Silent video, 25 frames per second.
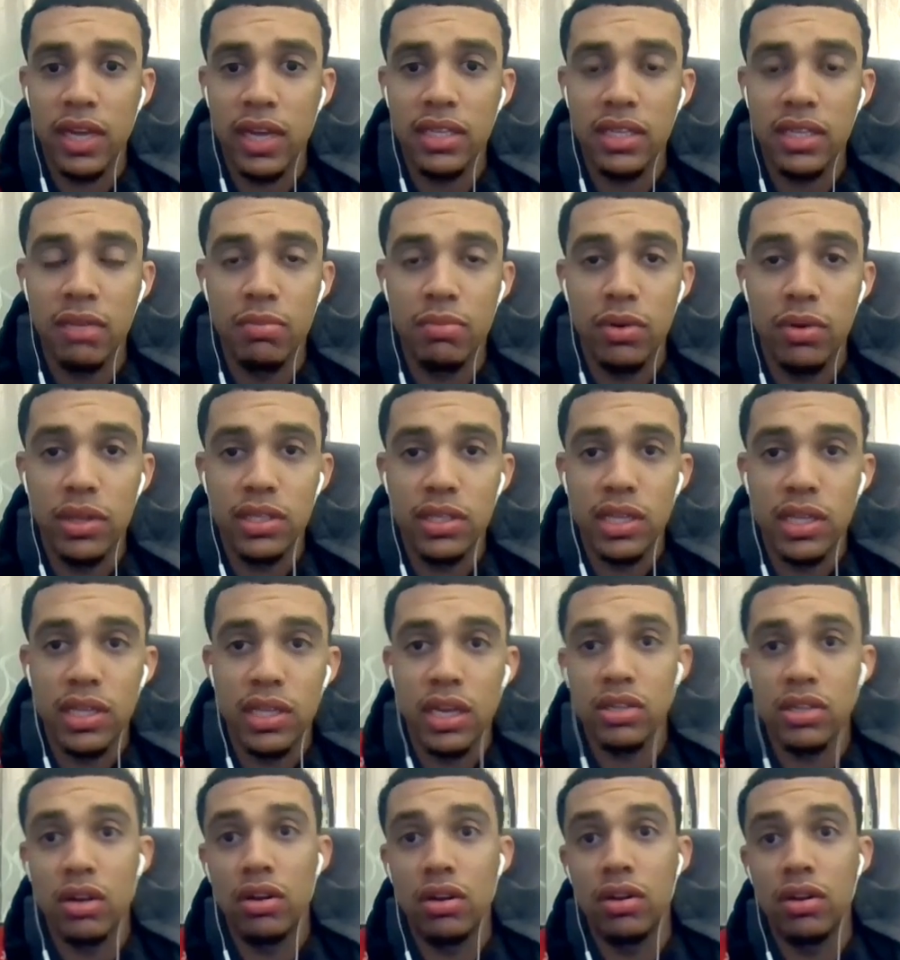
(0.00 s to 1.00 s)
19 points that
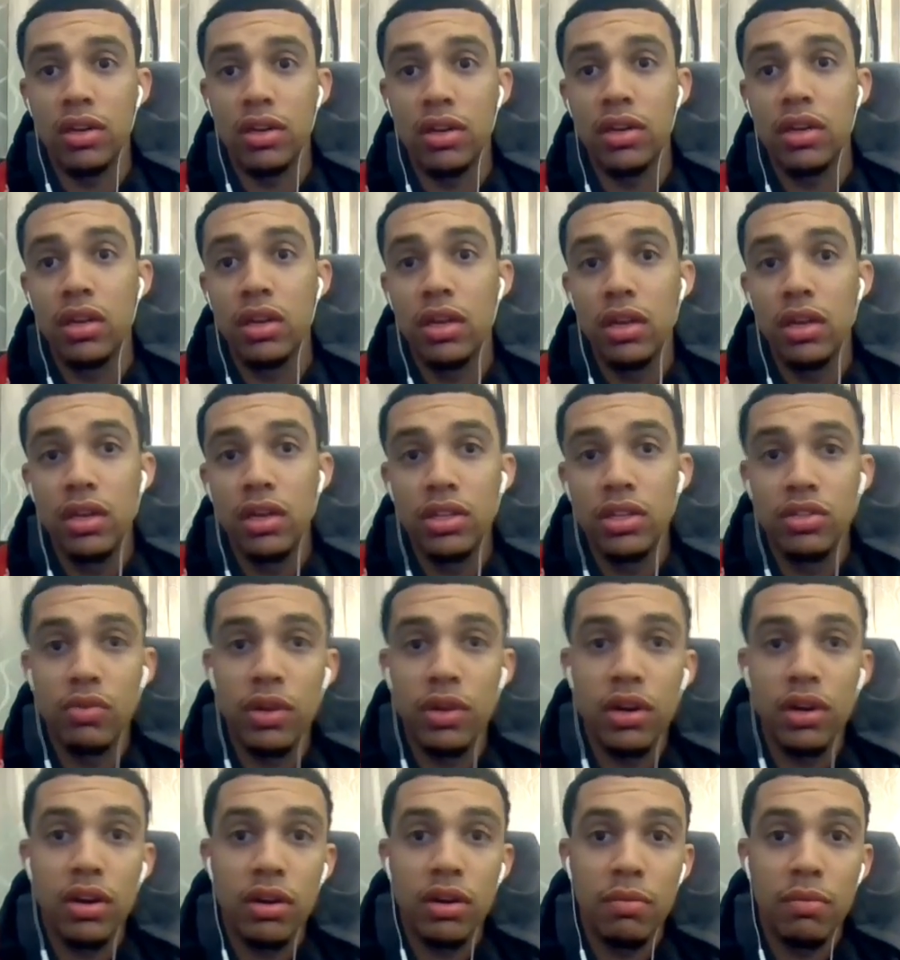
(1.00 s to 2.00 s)
I saw on
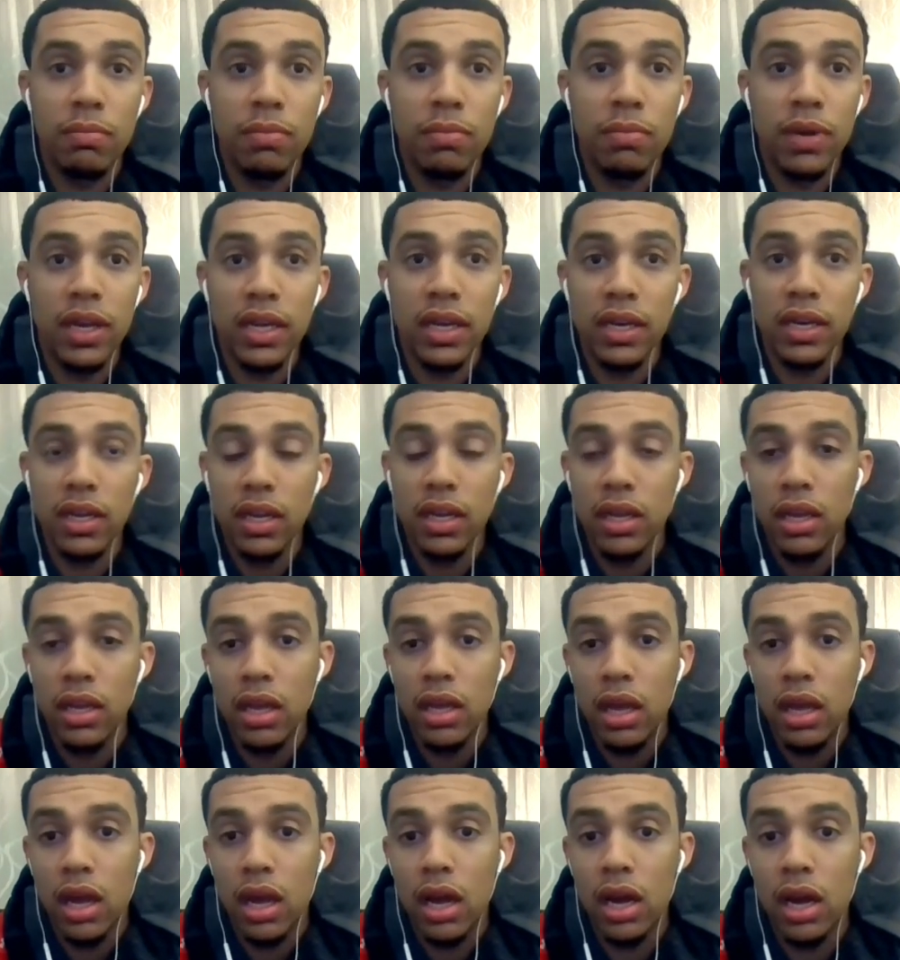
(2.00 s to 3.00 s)
Twitter. But
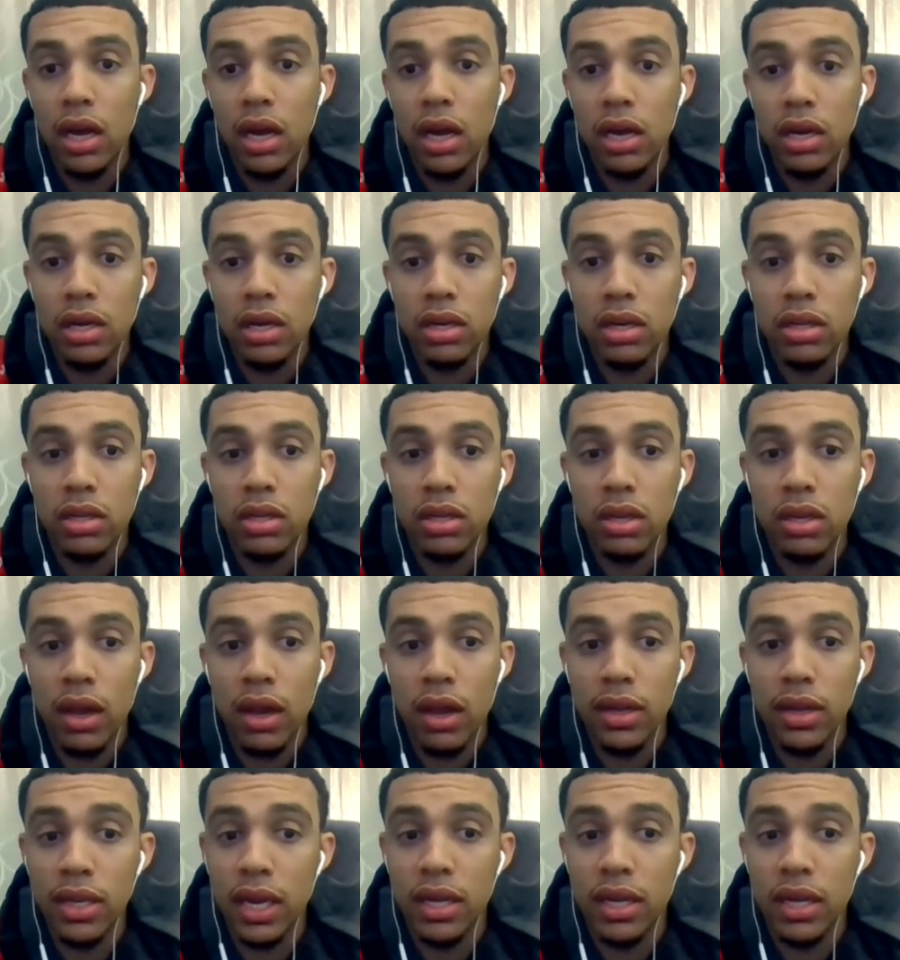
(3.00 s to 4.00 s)
uh,
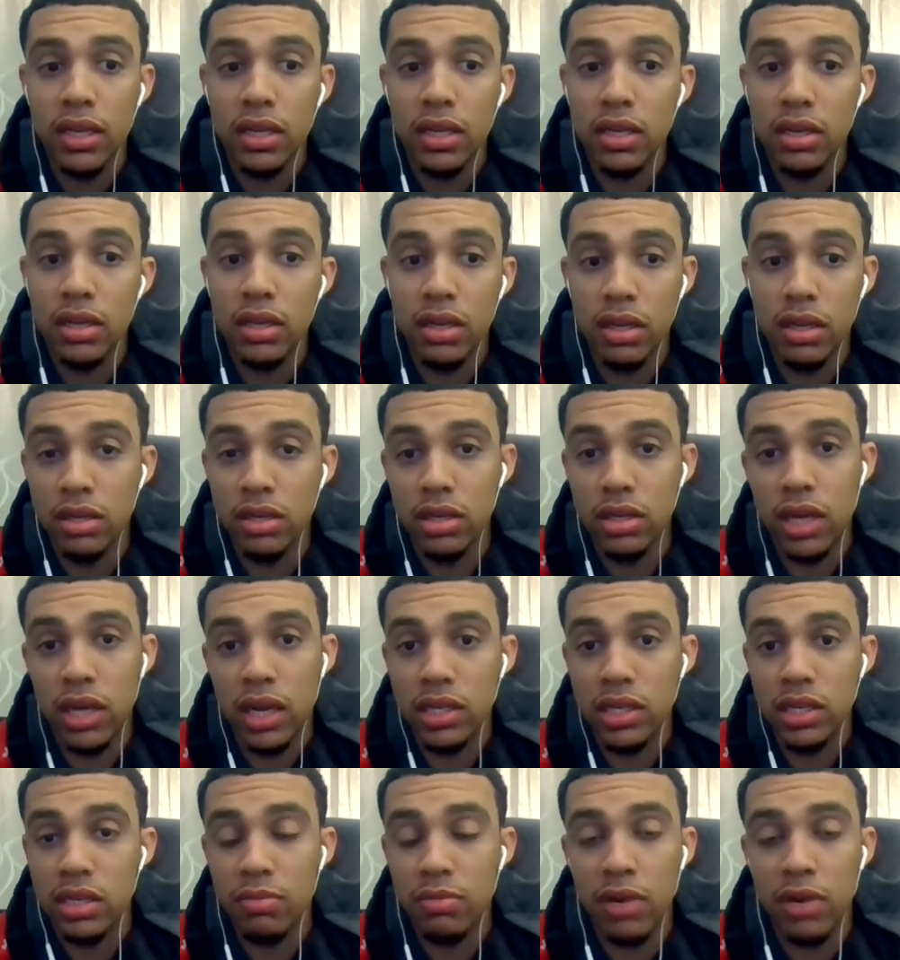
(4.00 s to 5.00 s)
yeah, got
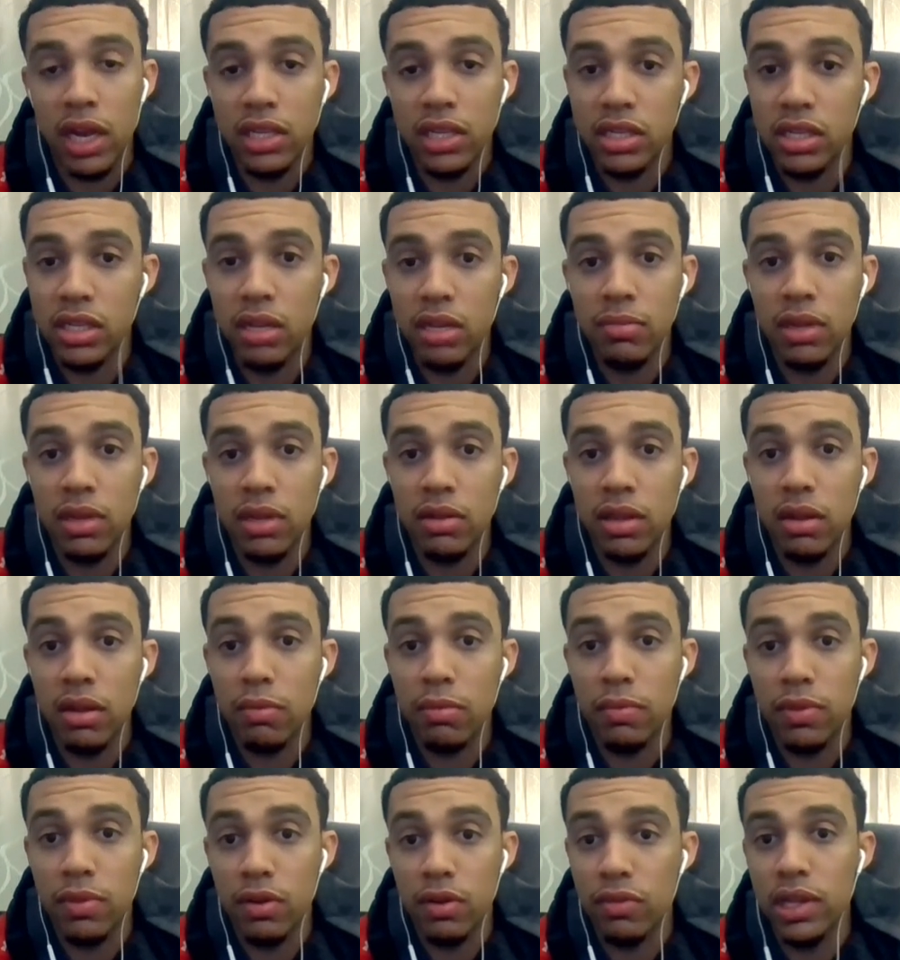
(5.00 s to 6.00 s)
to tip your hat to them. They they
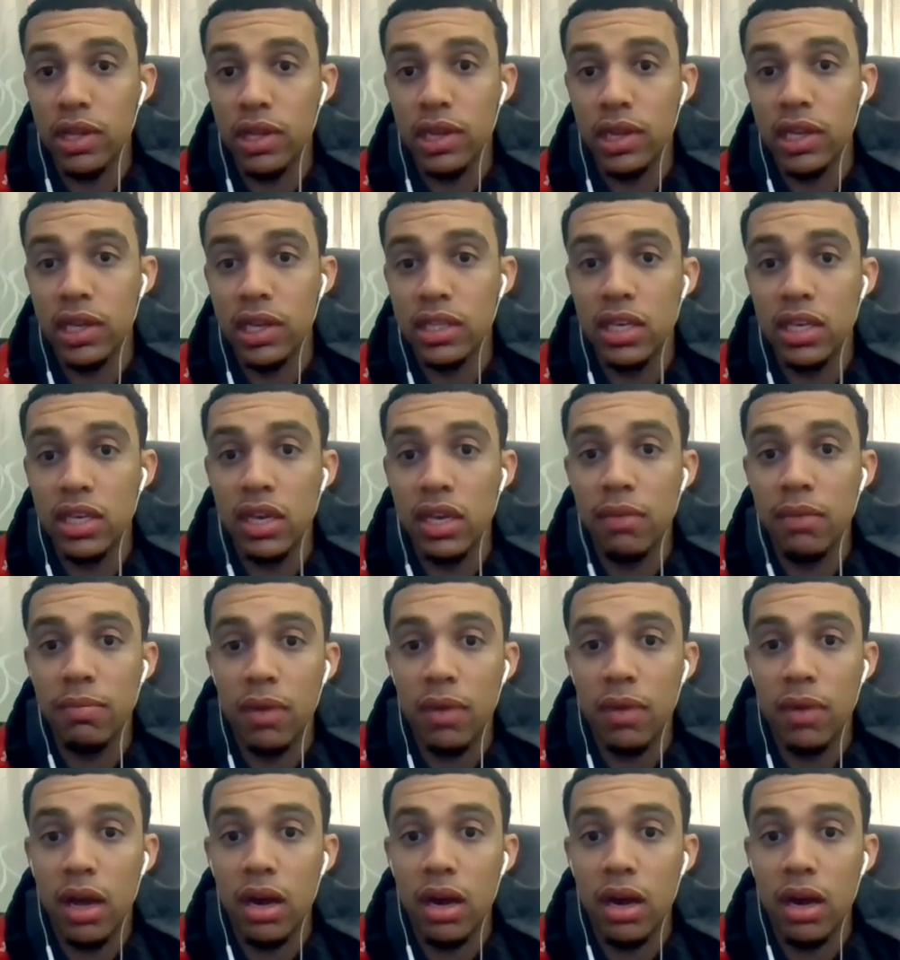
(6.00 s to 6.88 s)
they're a really good team.